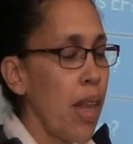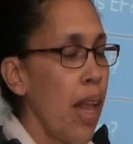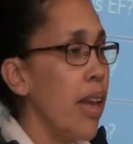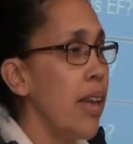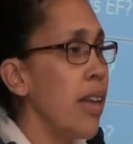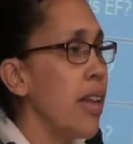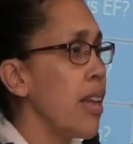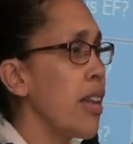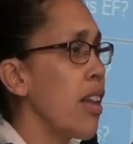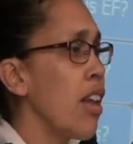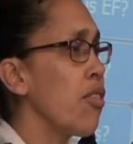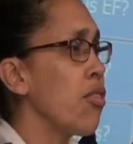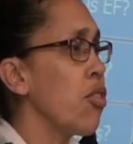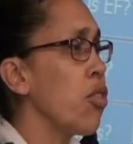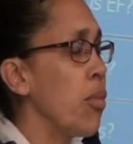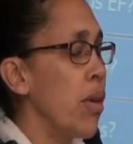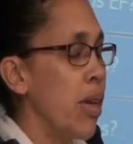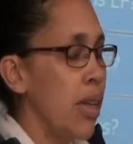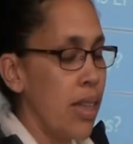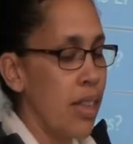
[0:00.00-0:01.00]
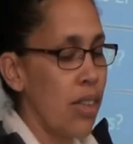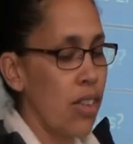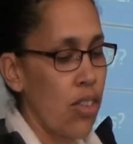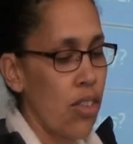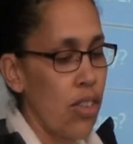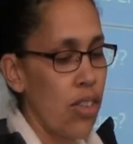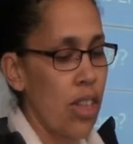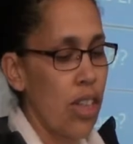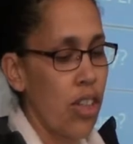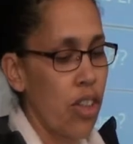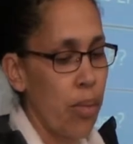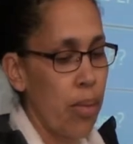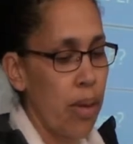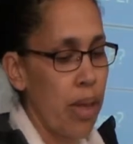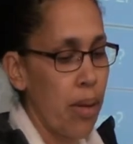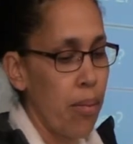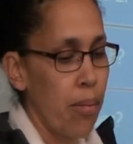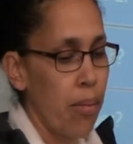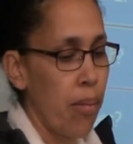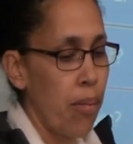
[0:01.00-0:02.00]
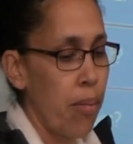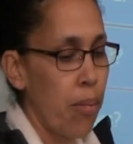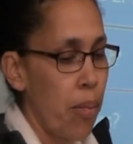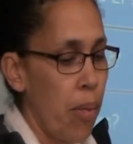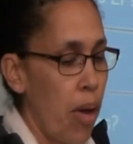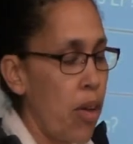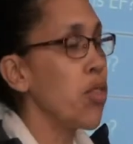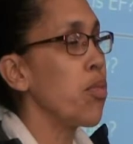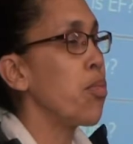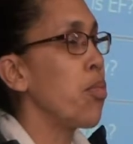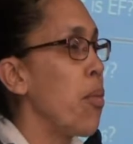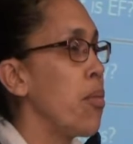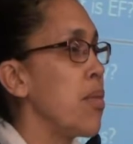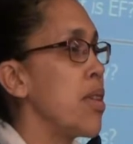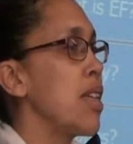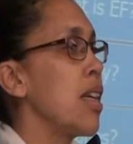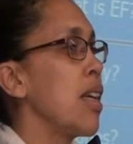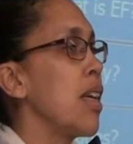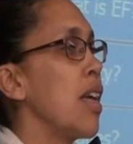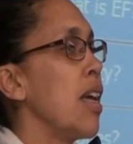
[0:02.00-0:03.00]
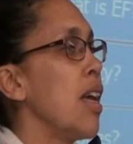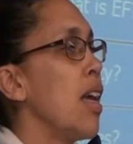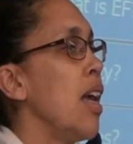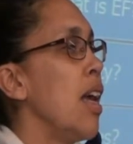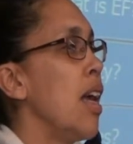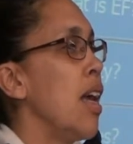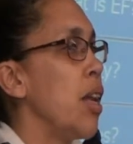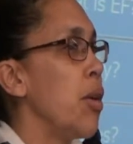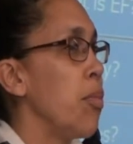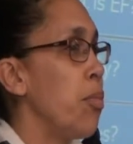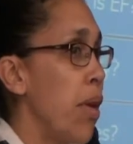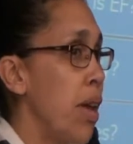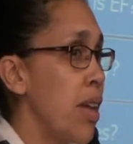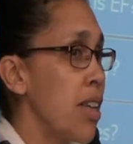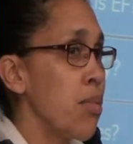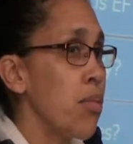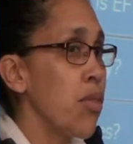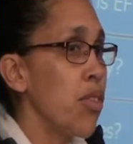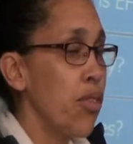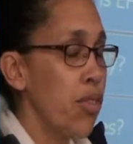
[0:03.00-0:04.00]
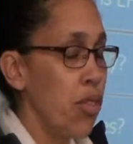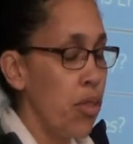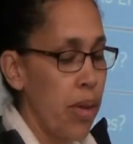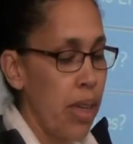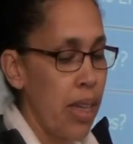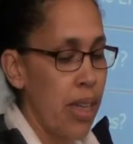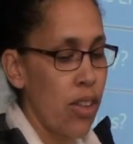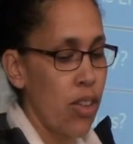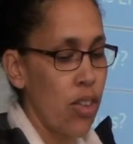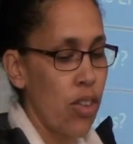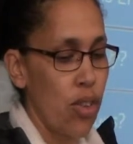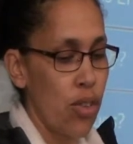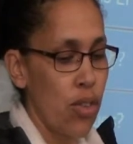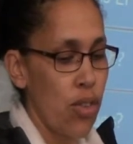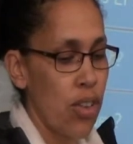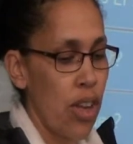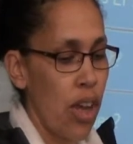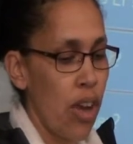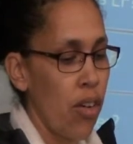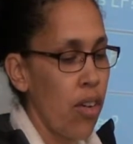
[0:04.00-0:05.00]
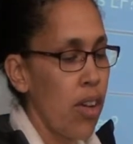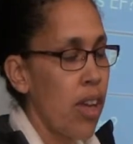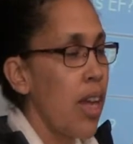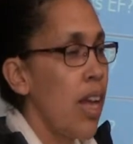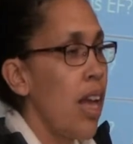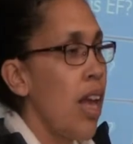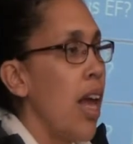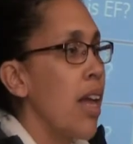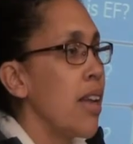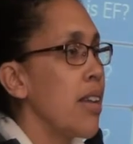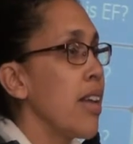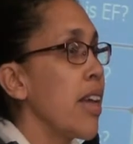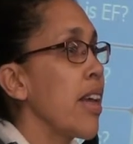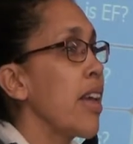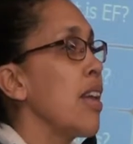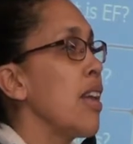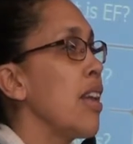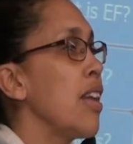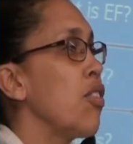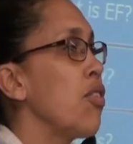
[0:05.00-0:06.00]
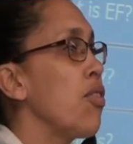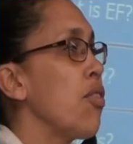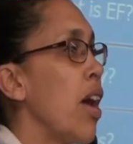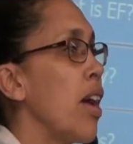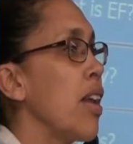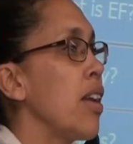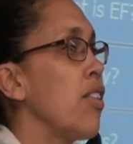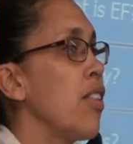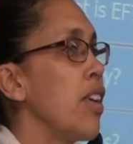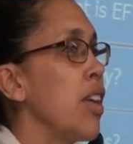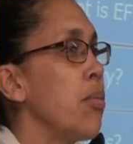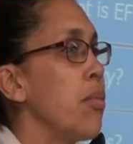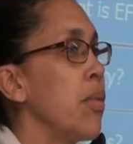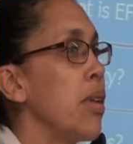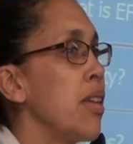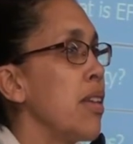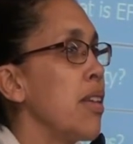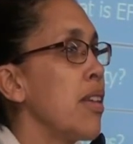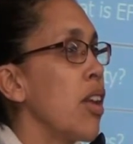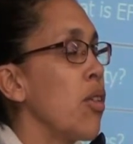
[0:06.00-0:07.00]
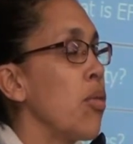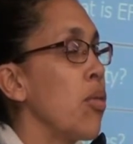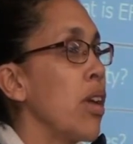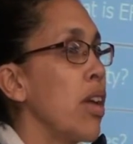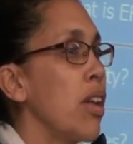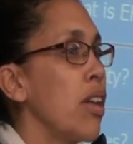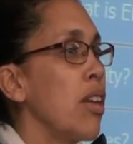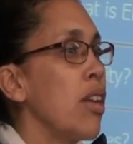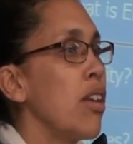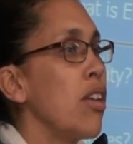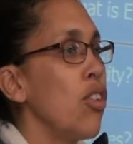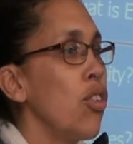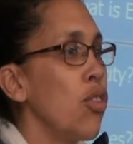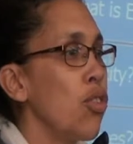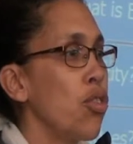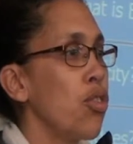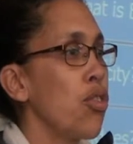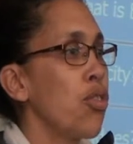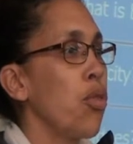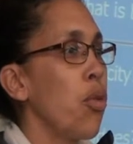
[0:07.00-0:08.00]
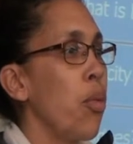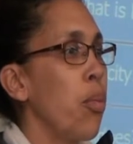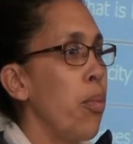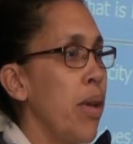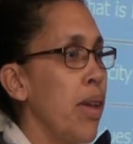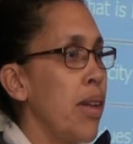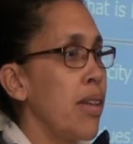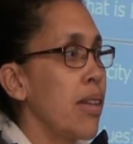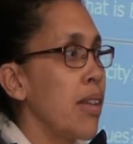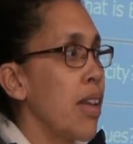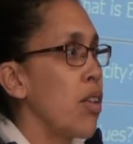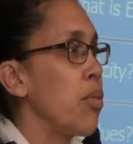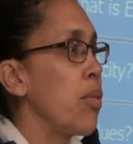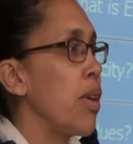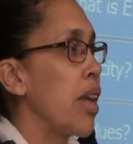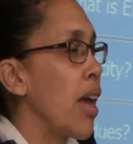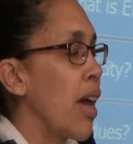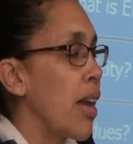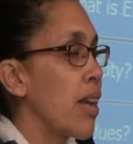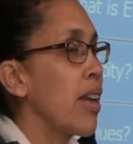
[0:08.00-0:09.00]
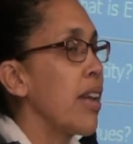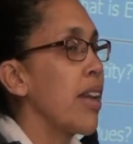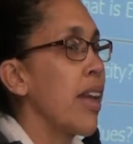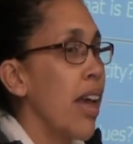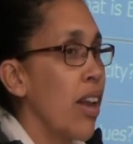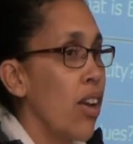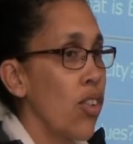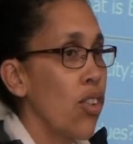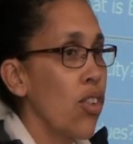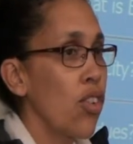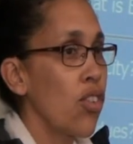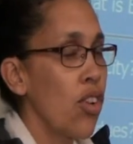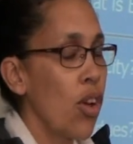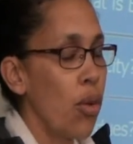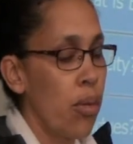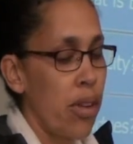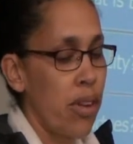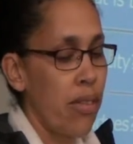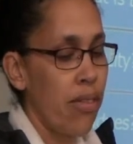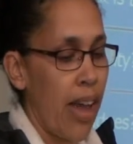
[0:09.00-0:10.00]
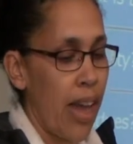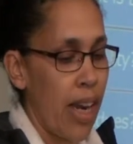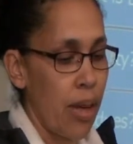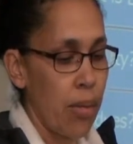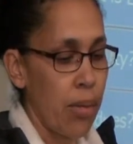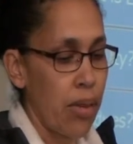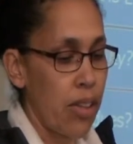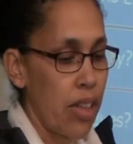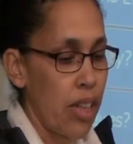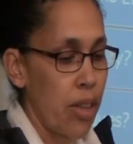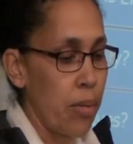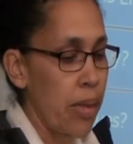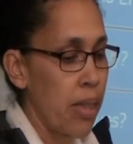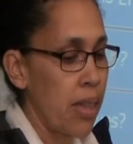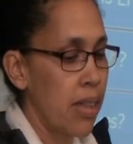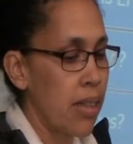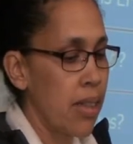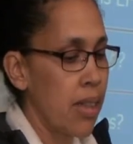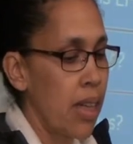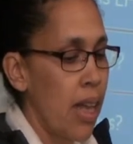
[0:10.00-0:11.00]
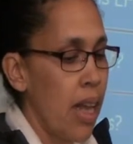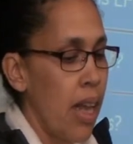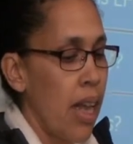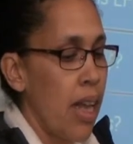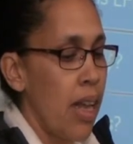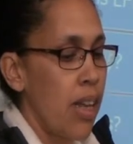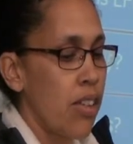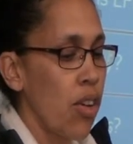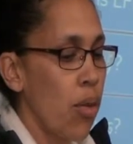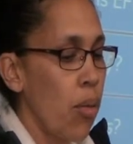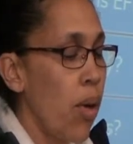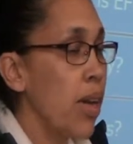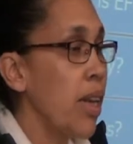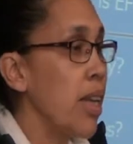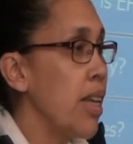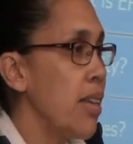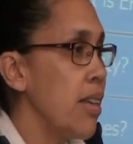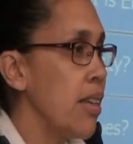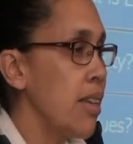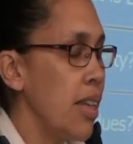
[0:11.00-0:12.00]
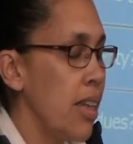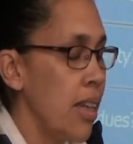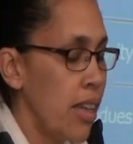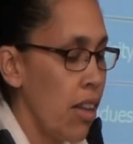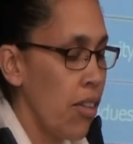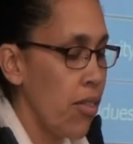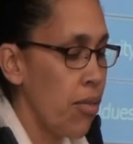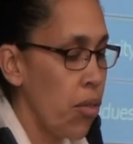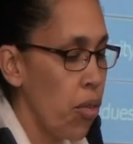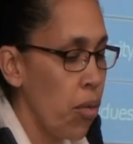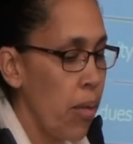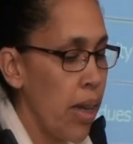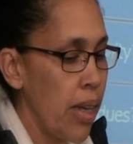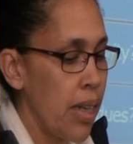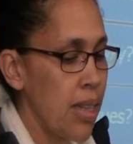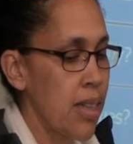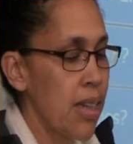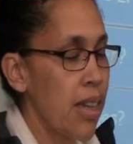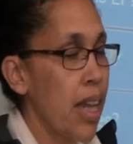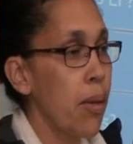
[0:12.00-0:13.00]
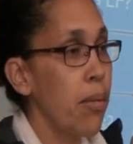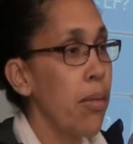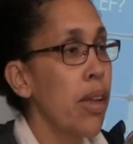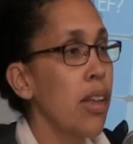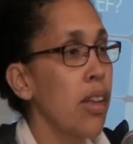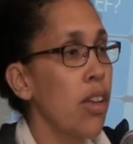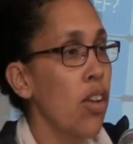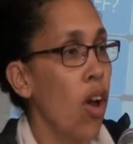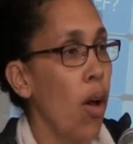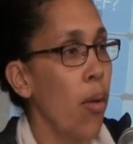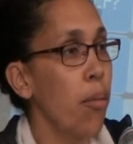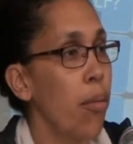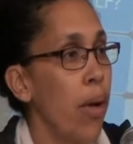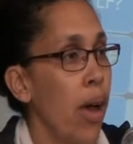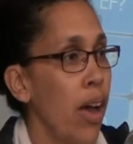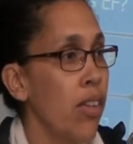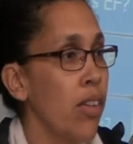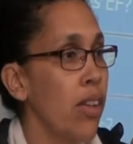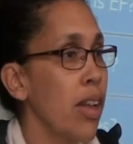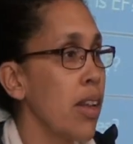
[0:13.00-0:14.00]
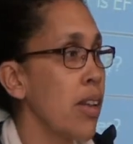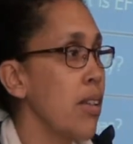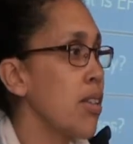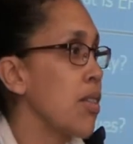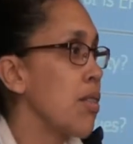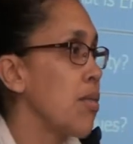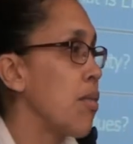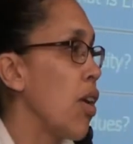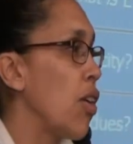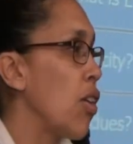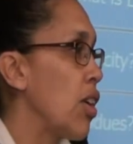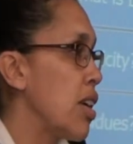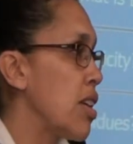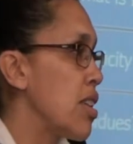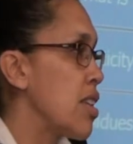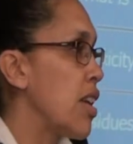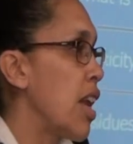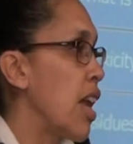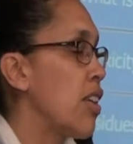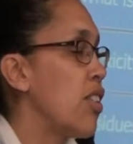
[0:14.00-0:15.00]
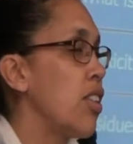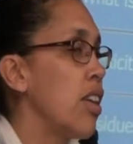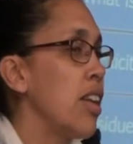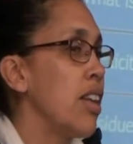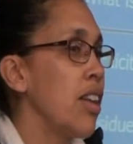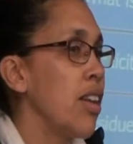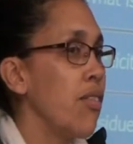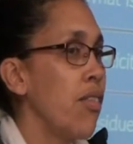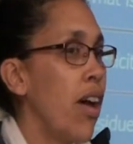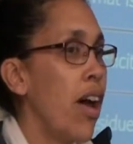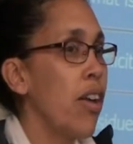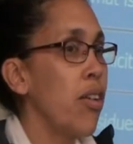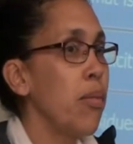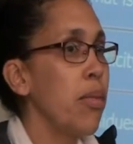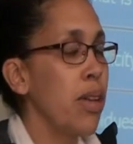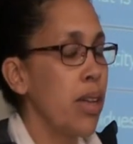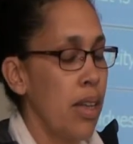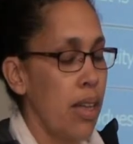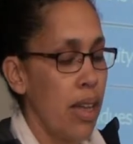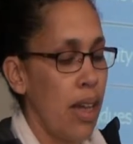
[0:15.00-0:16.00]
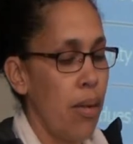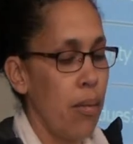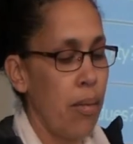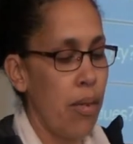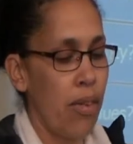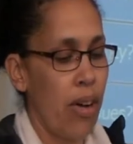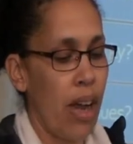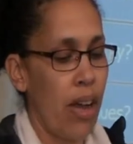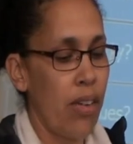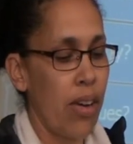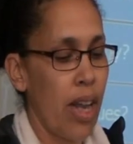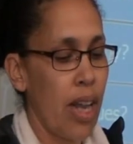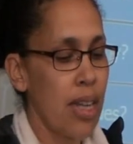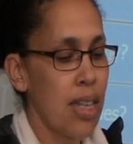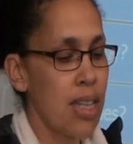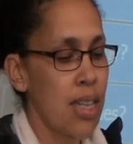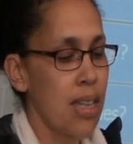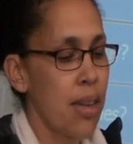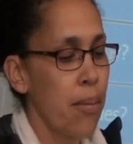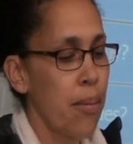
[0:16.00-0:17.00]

And ethyl formate is considered to be the most promising replacement fumigant to do so. And secondly, to find treatments that we can use for pests that we currently cannot control with available treatments. So what is ethyl formate? It's a chemical compound that occurs naturally in the environment around us.